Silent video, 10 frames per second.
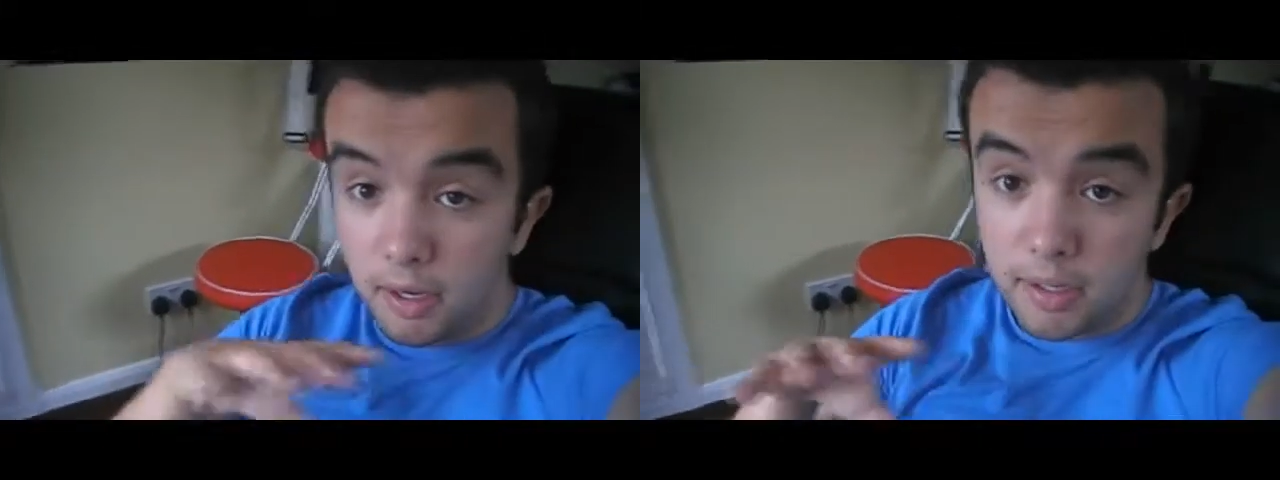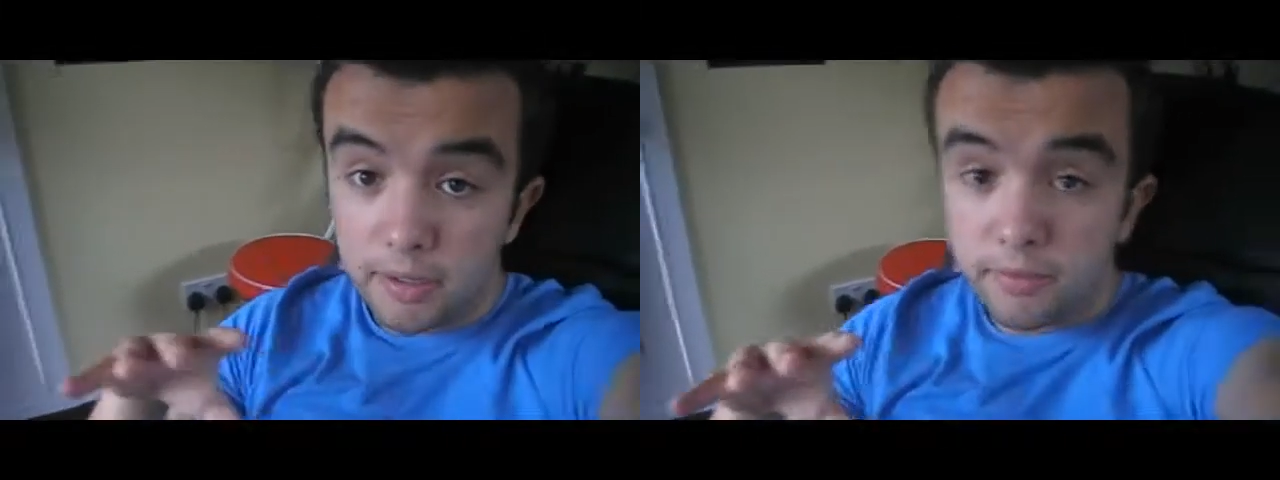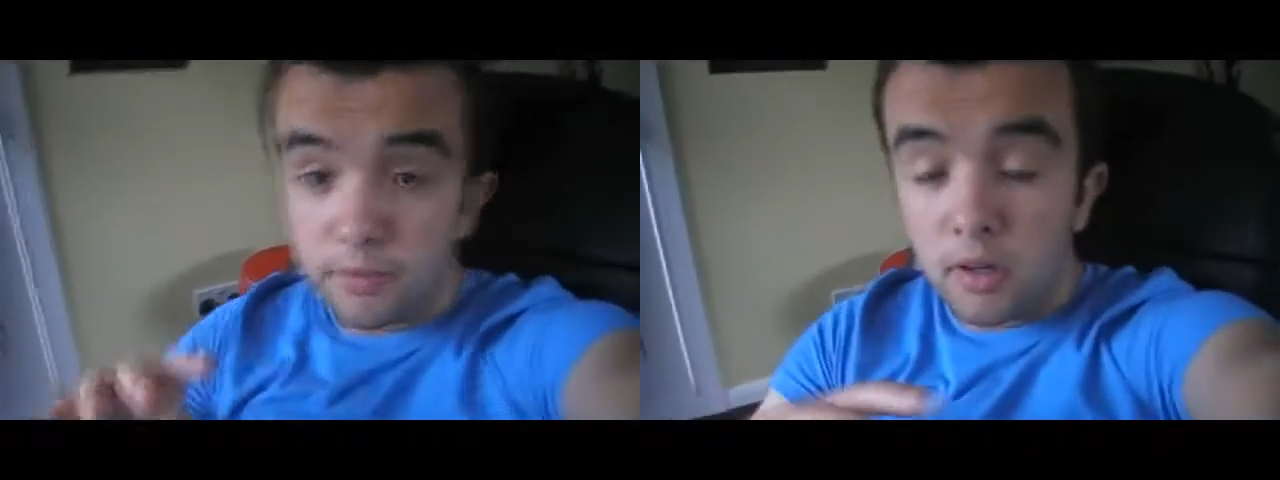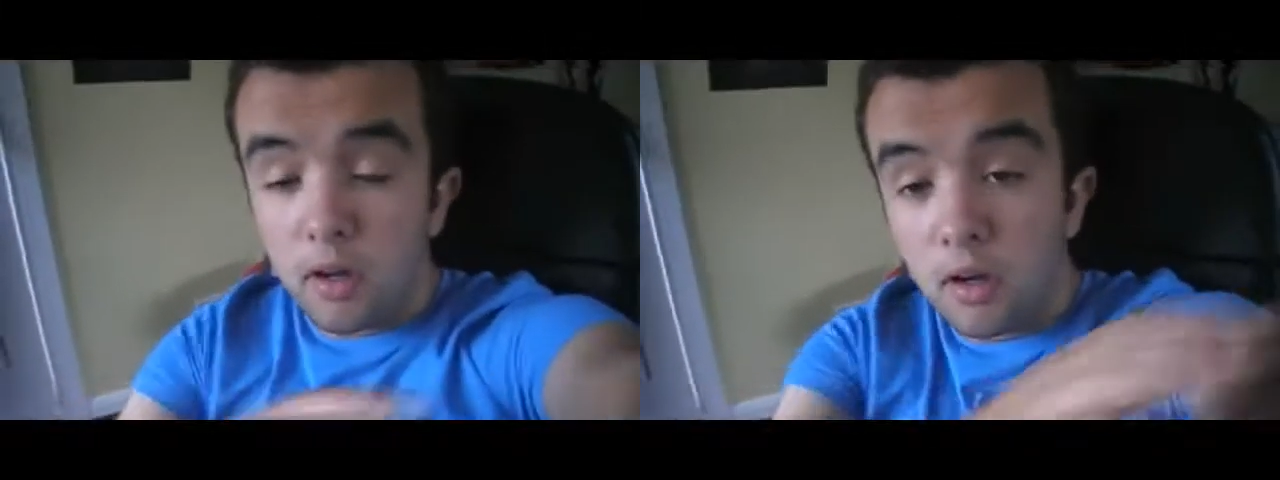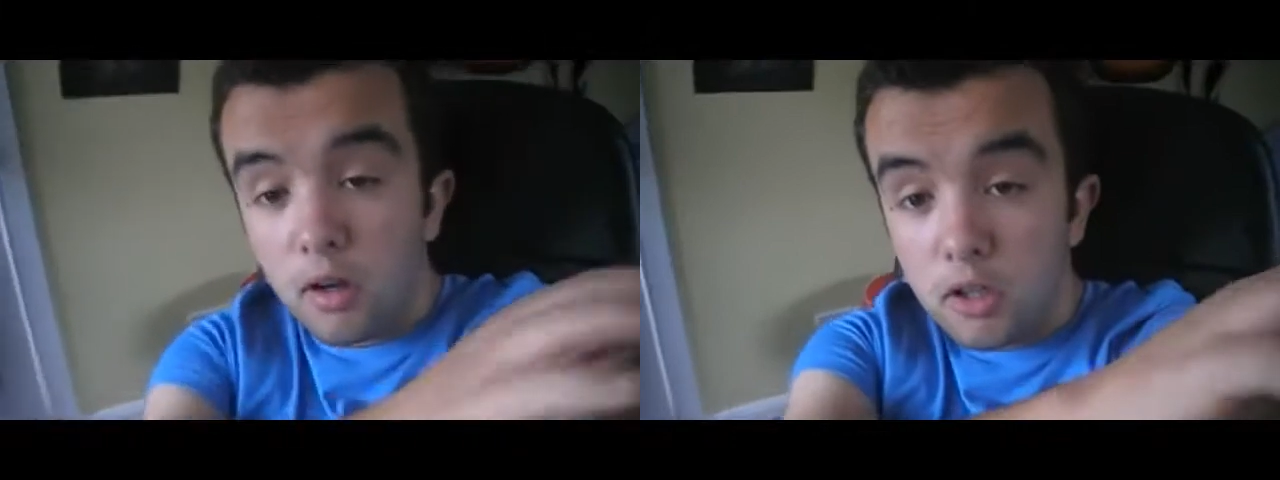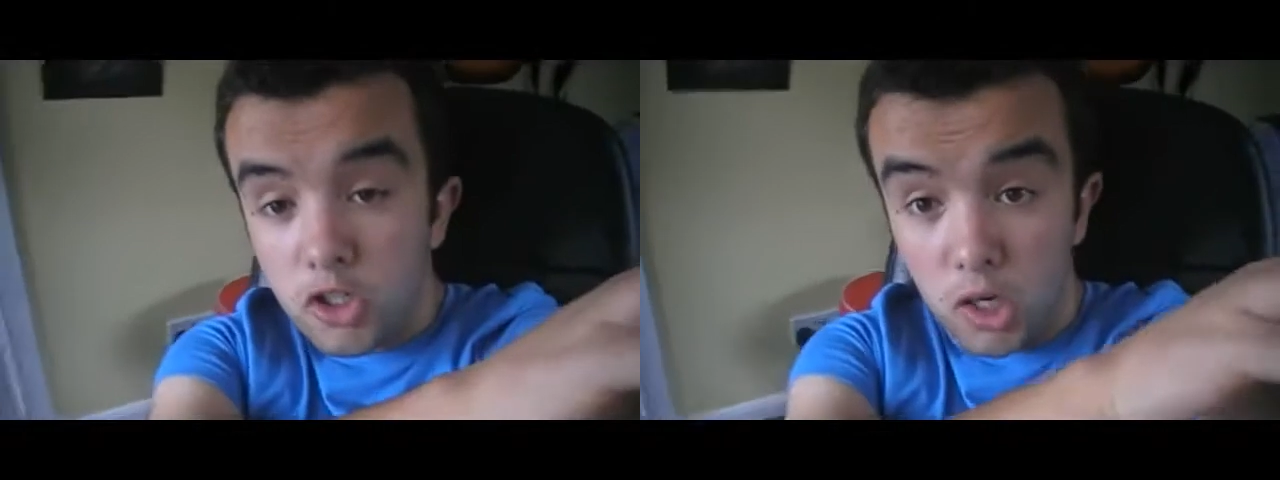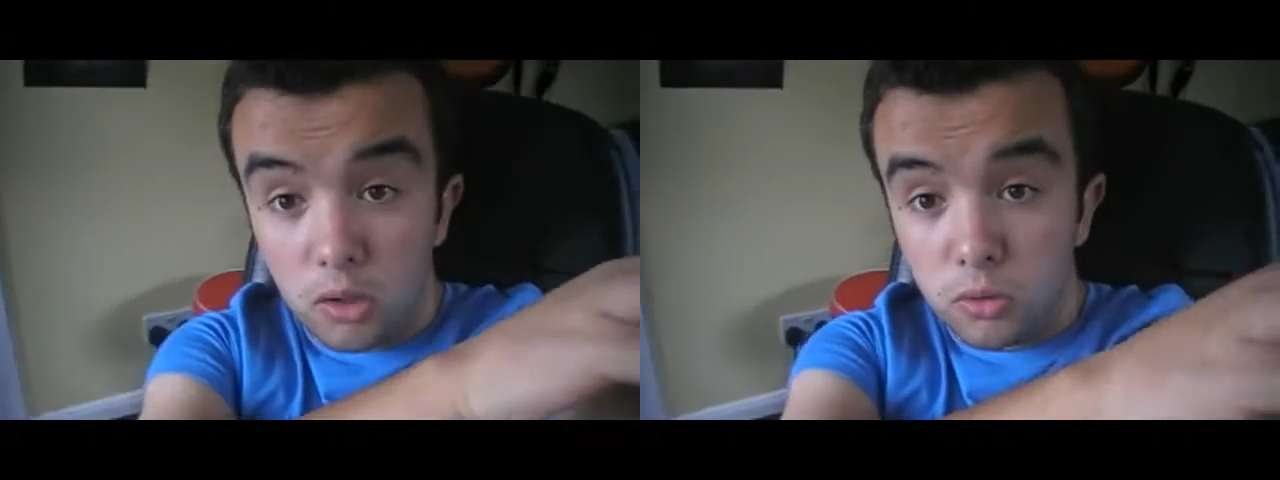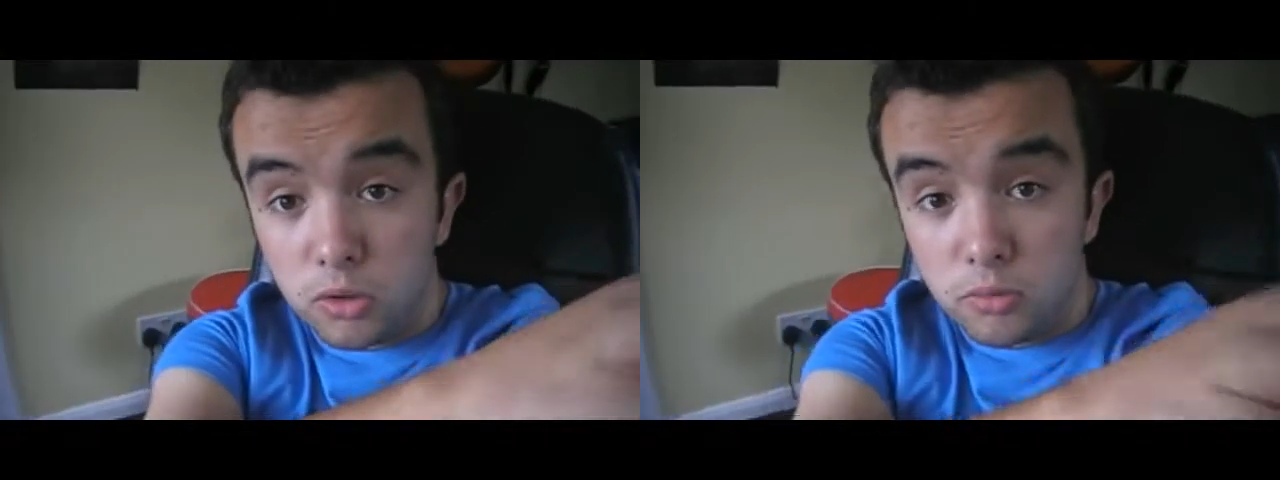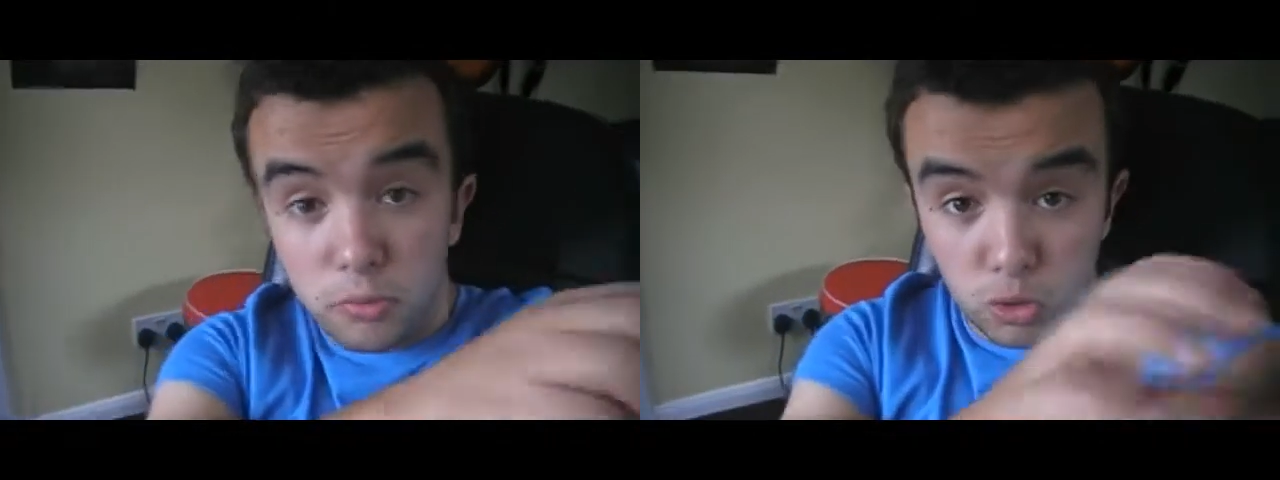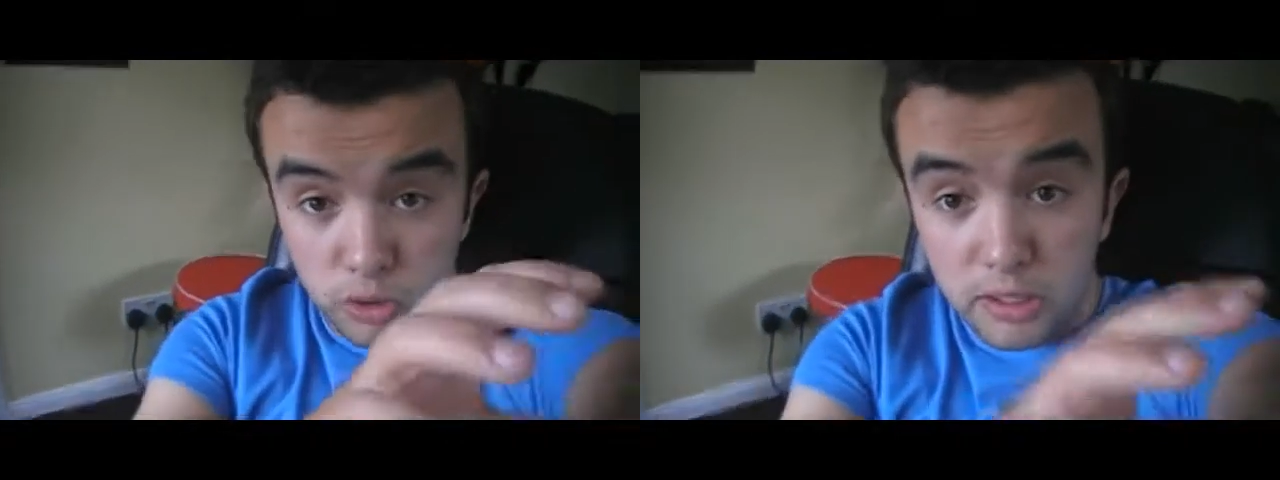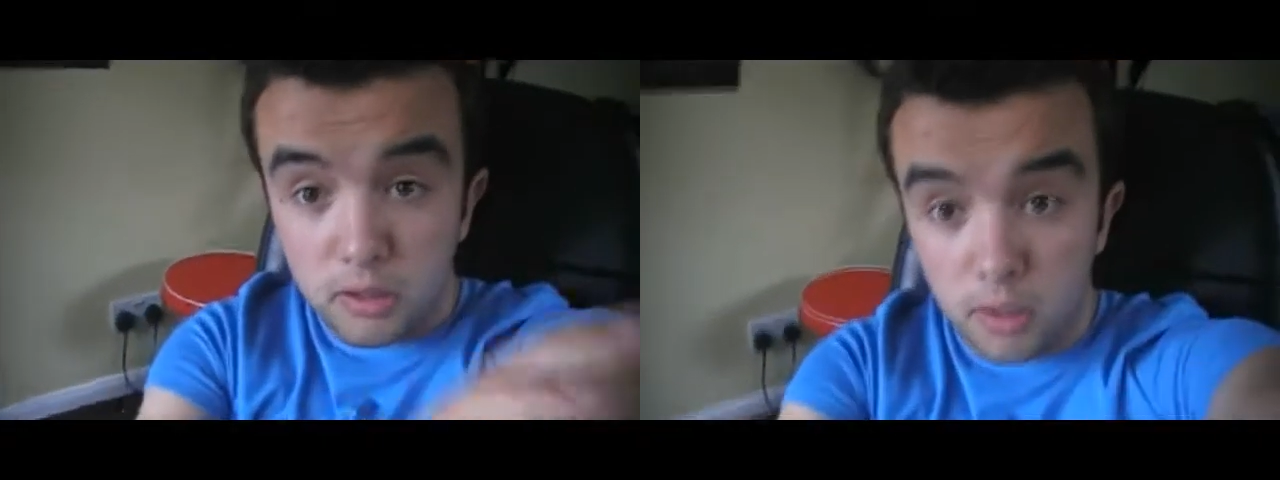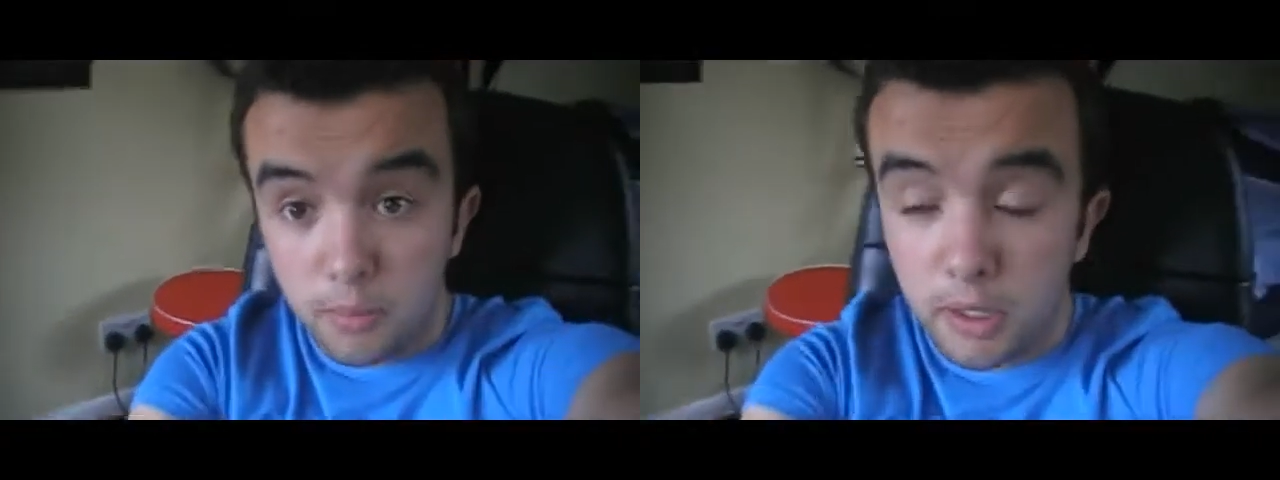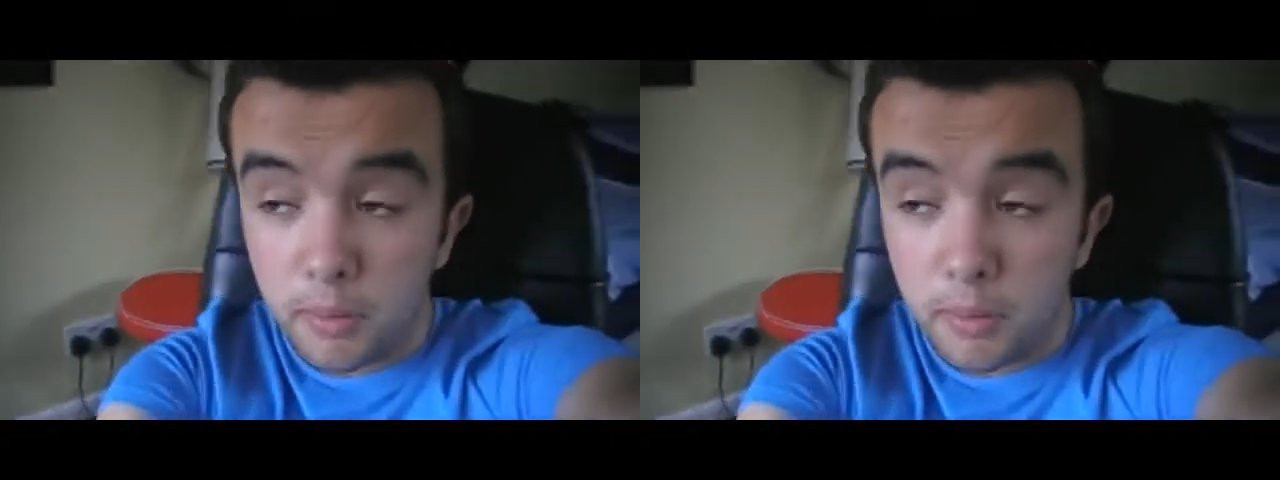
live, shows, music sort of